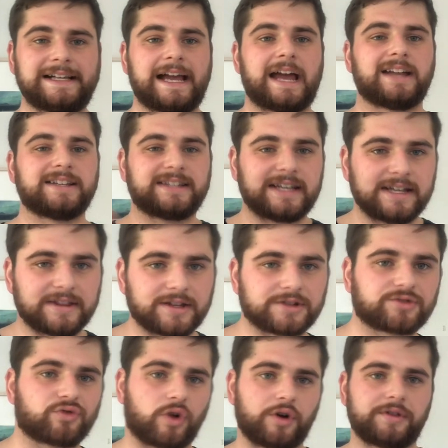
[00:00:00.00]
and get
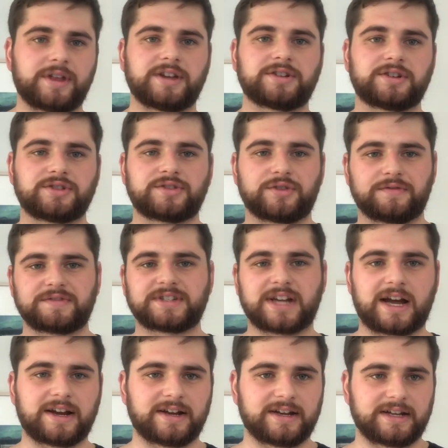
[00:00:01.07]
this growth engine sort of
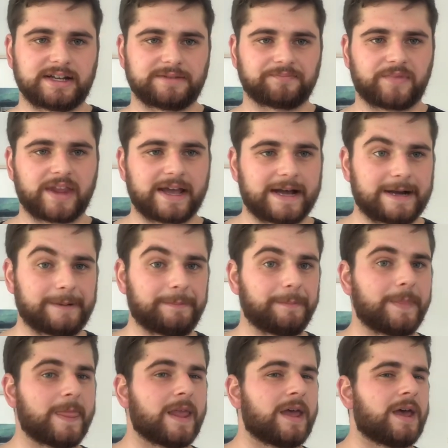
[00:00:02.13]
started again.
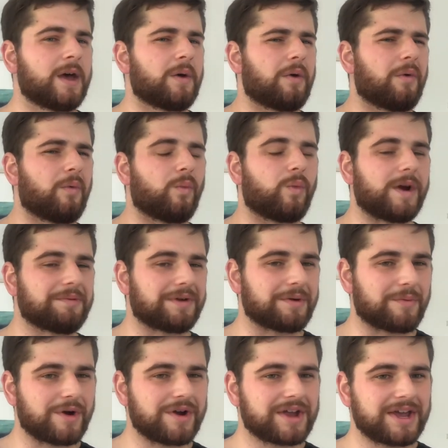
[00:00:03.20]
When we're
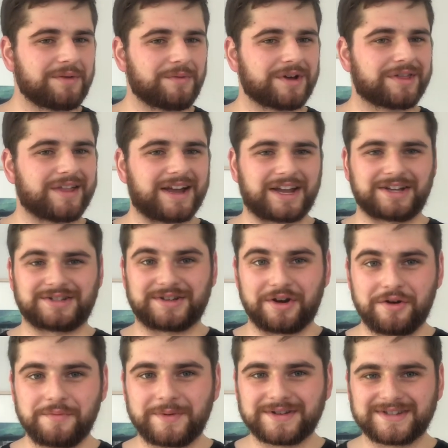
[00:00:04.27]
working with like a
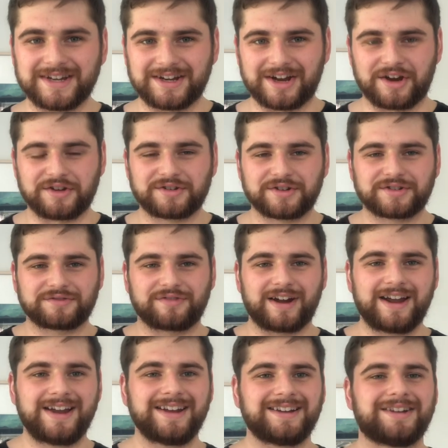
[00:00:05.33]
2% interest
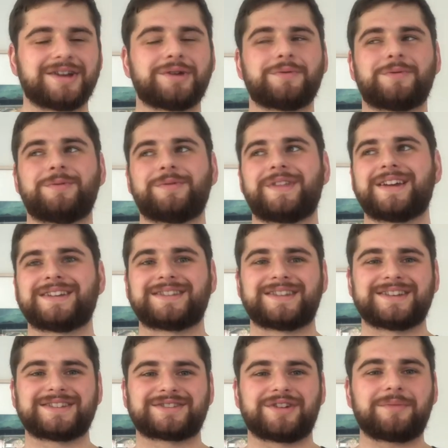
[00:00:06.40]
rate,
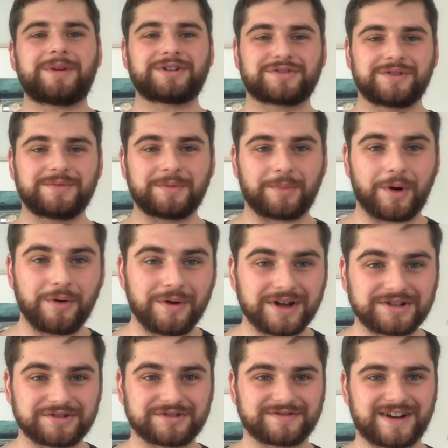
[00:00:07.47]
there's not much room to pull
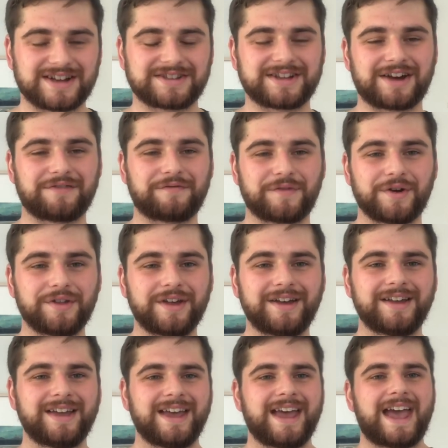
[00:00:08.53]
interest rates down further
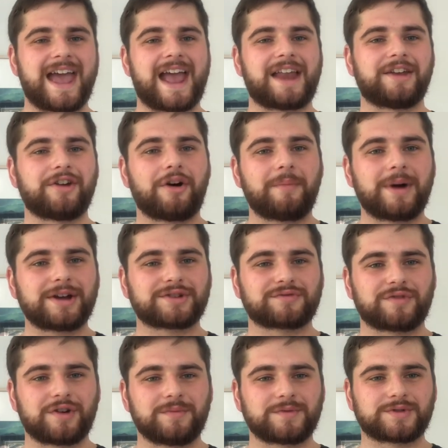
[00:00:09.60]
and not much
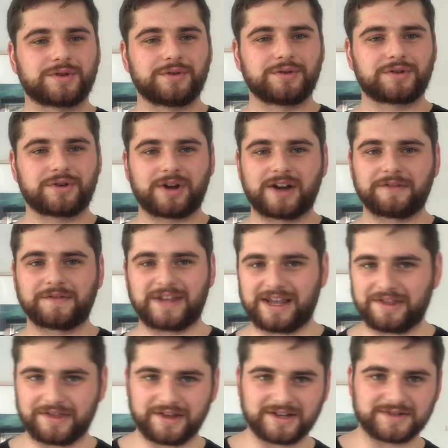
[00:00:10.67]
room to kind of
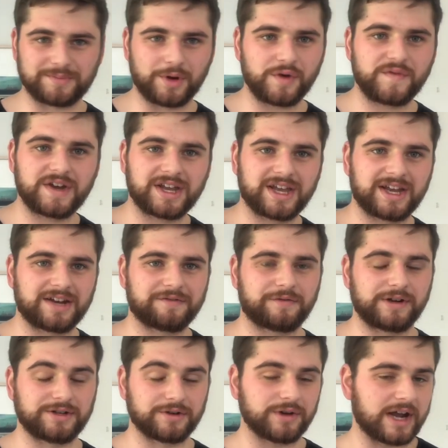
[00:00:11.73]
get things moving again if
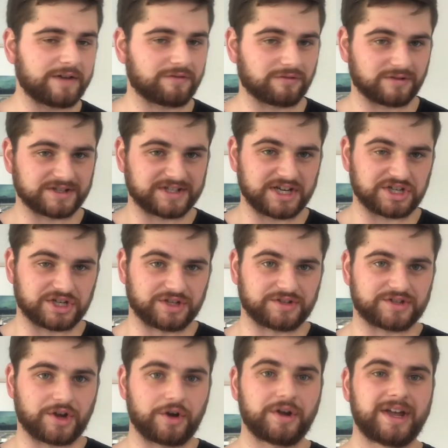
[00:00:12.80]
we do have a recession.
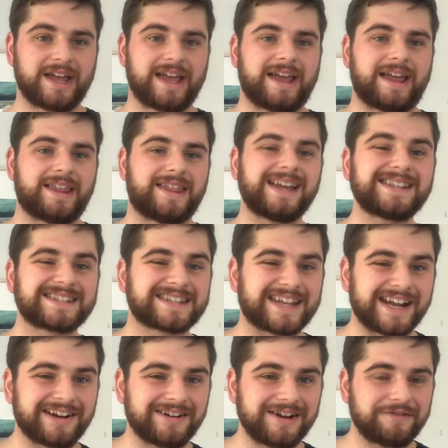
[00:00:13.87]
So that's
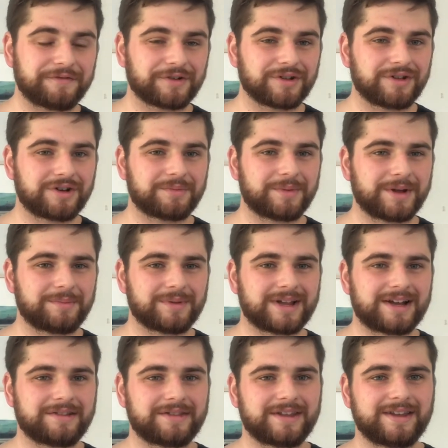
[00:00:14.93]
scary for a lot of people
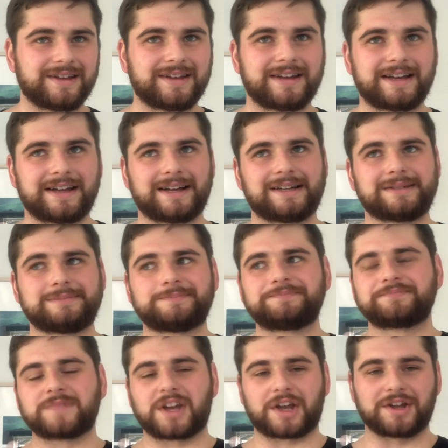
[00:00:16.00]
out there.
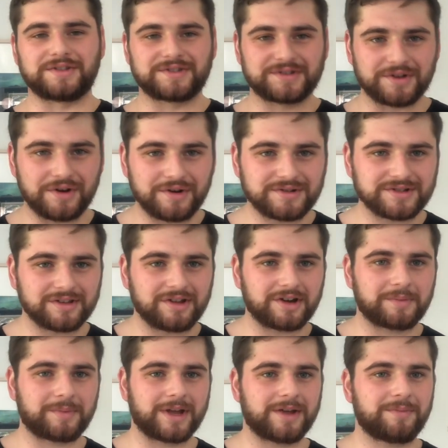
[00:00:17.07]
It concerns a lot
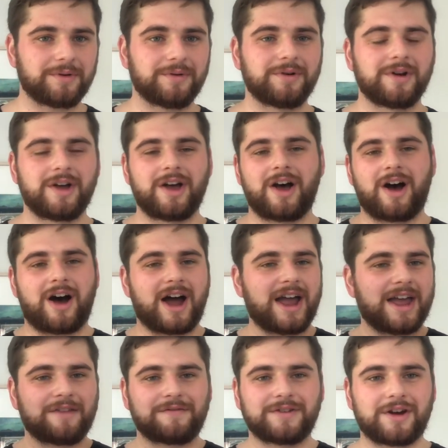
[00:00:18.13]
of people. I
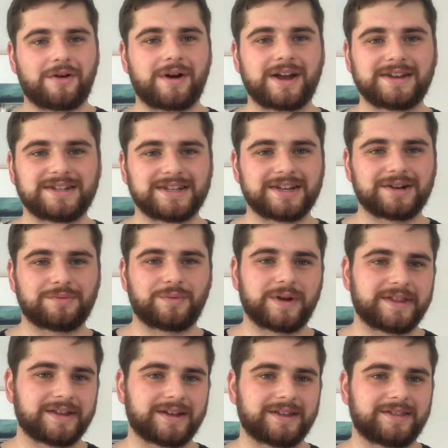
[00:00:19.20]
have no idea
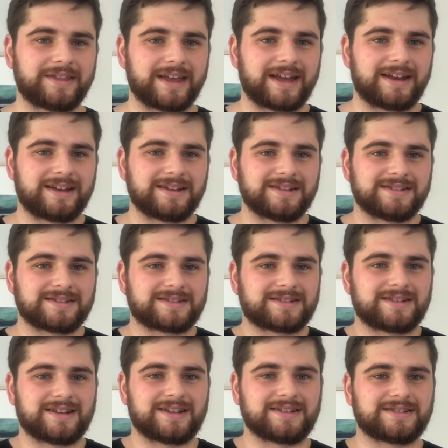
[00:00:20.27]
whether that
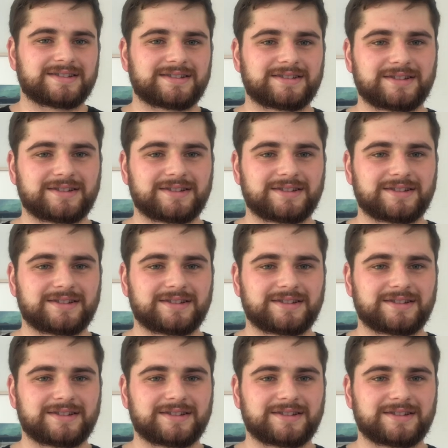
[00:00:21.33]
is